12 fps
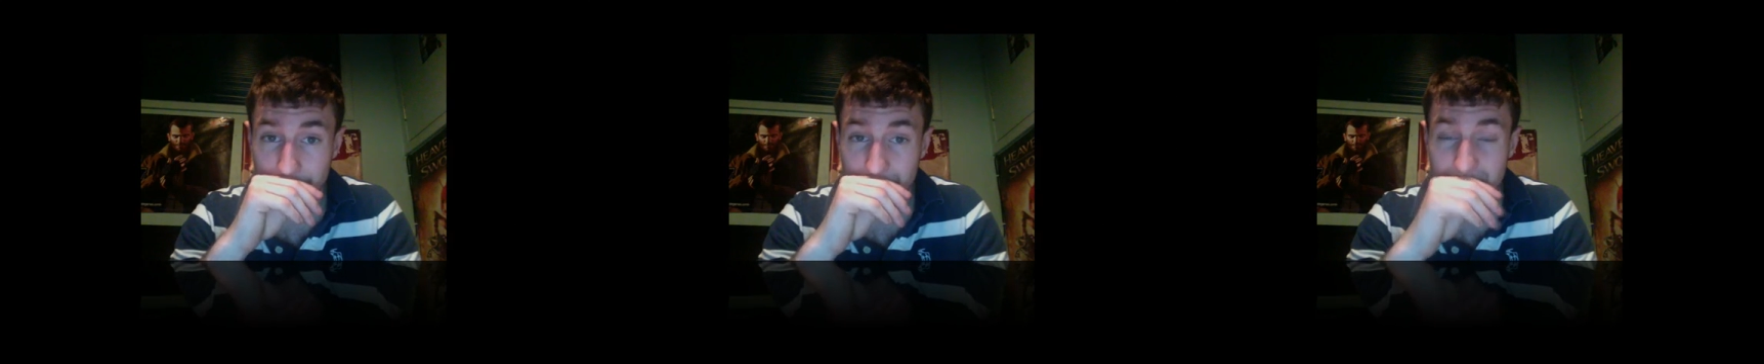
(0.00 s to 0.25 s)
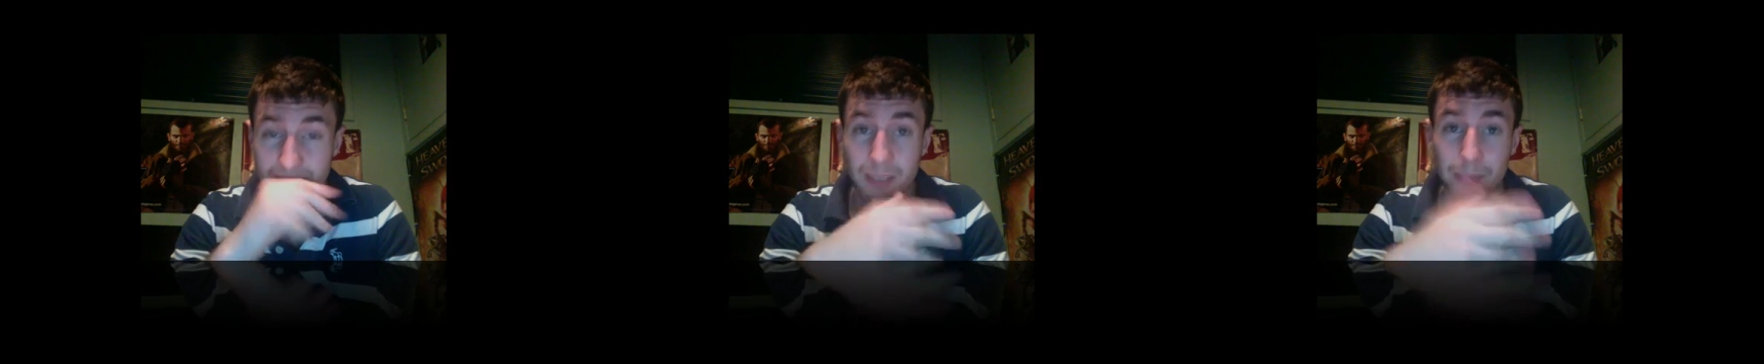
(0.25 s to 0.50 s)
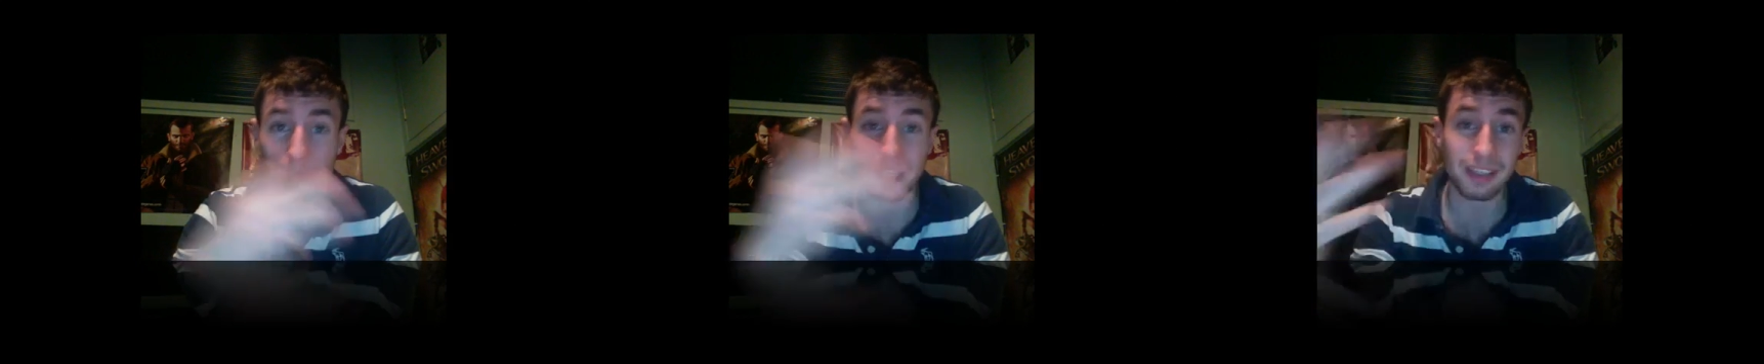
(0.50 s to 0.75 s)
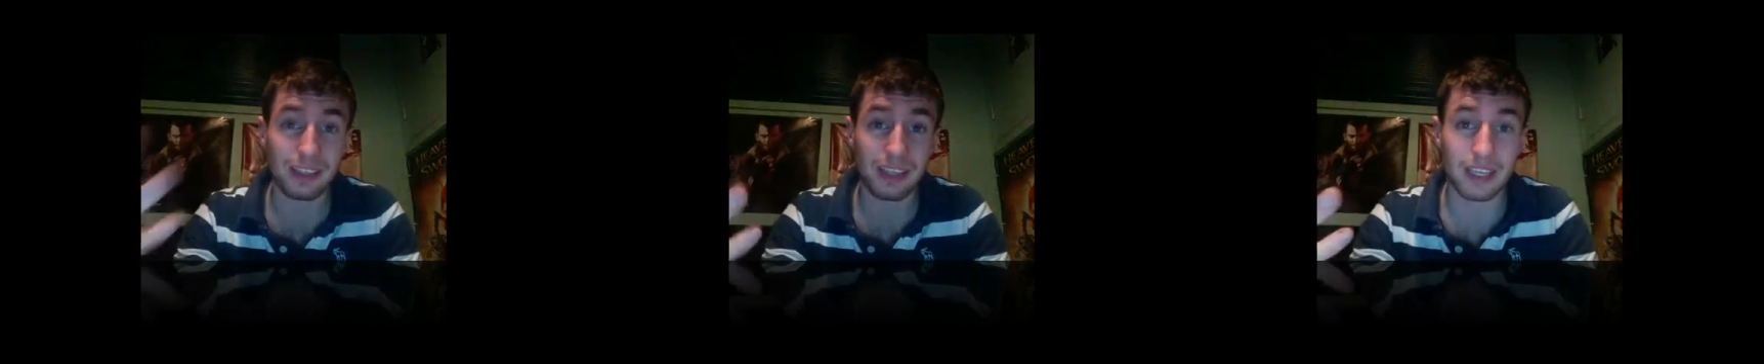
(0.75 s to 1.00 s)
It's an
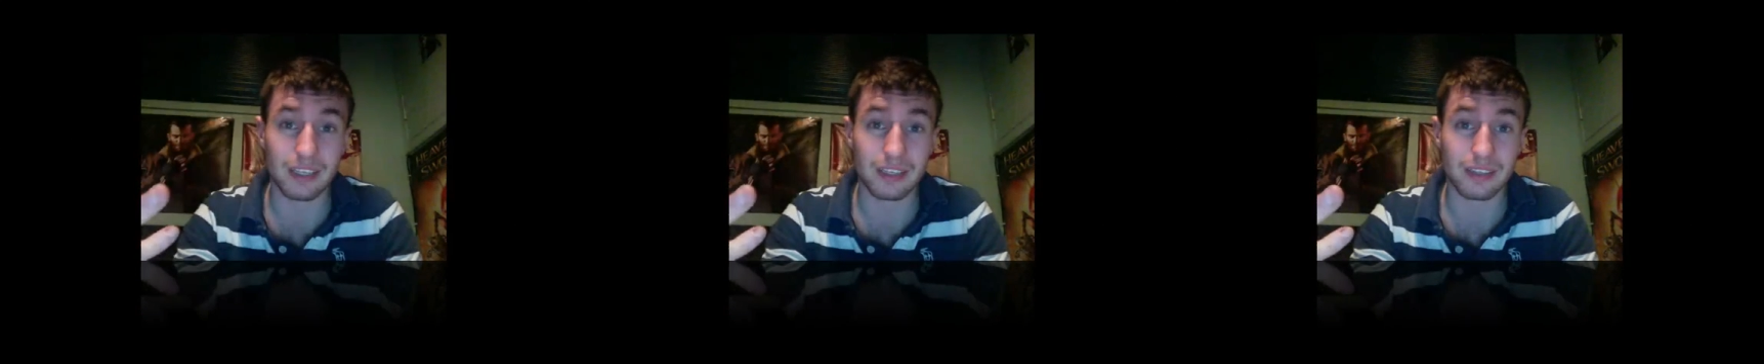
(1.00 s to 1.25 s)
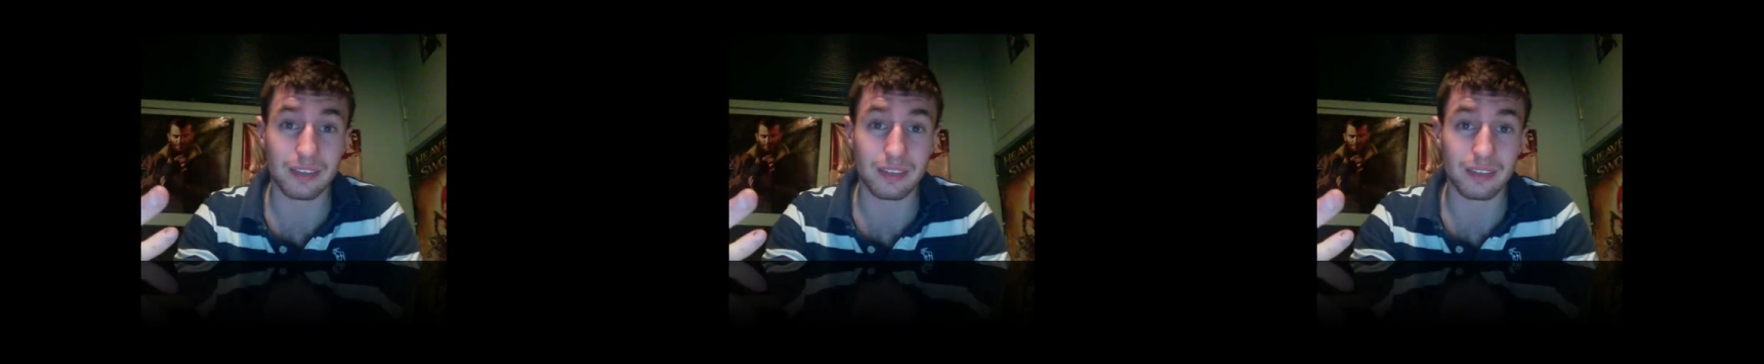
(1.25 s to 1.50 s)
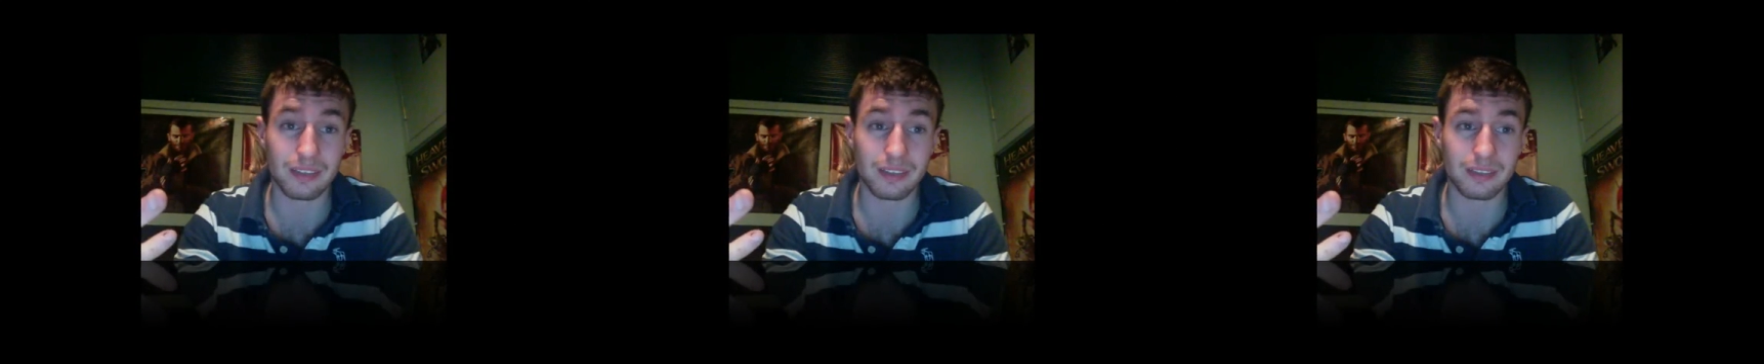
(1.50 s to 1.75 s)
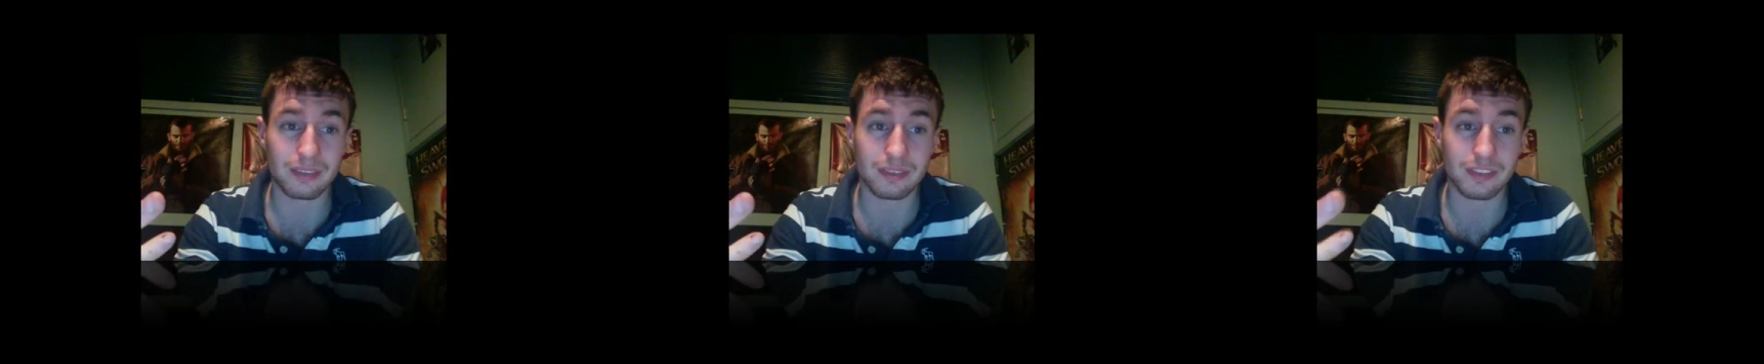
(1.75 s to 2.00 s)
opinionated
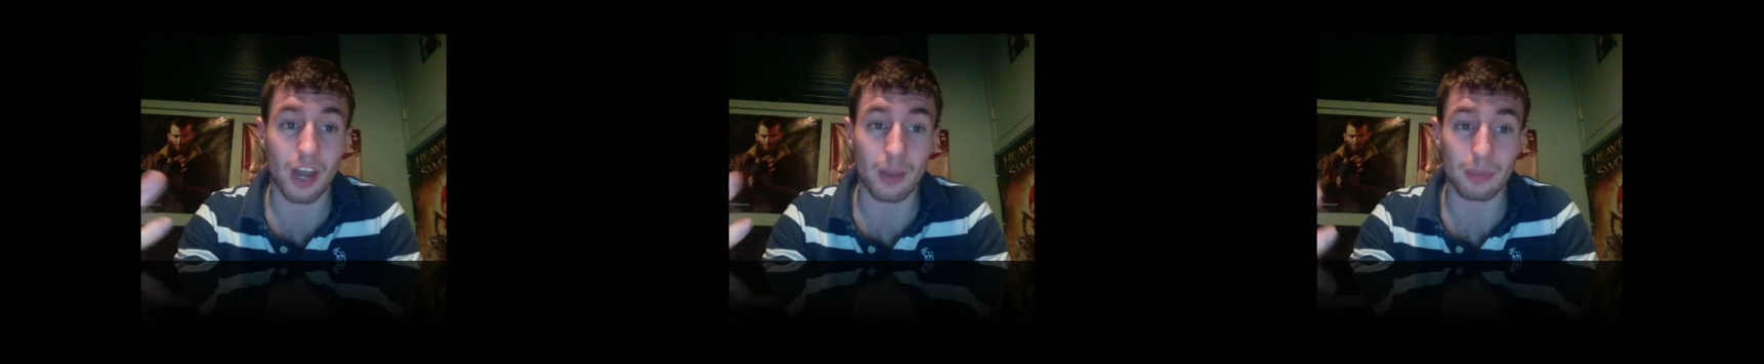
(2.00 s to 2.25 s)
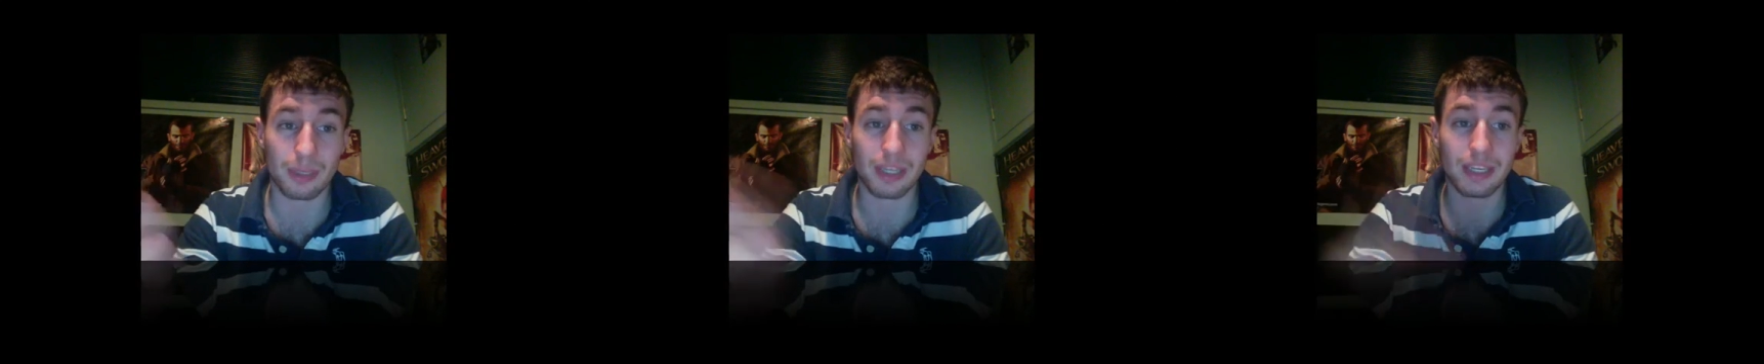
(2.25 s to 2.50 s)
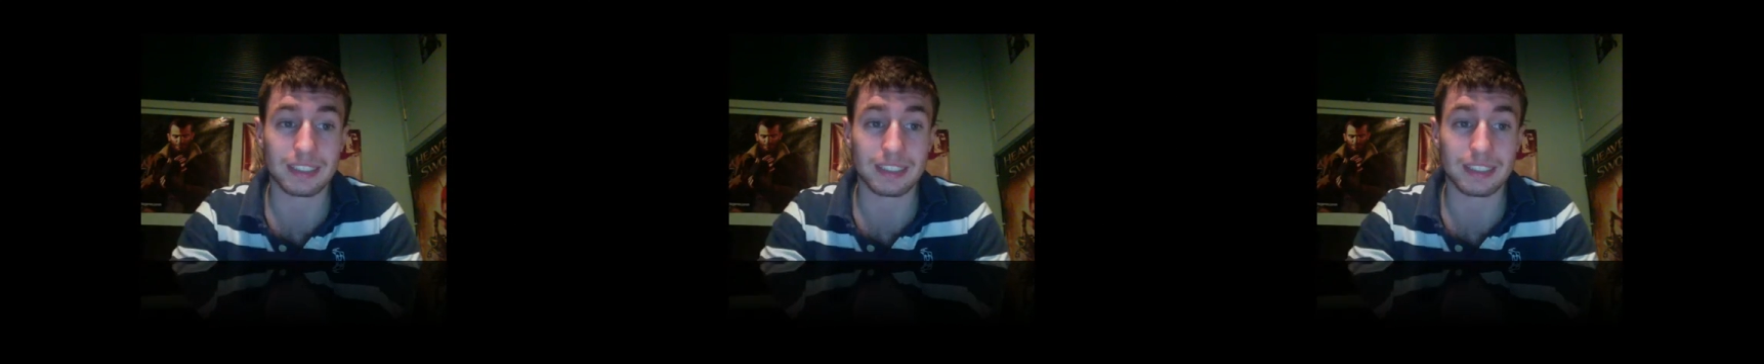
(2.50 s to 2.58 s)
topic.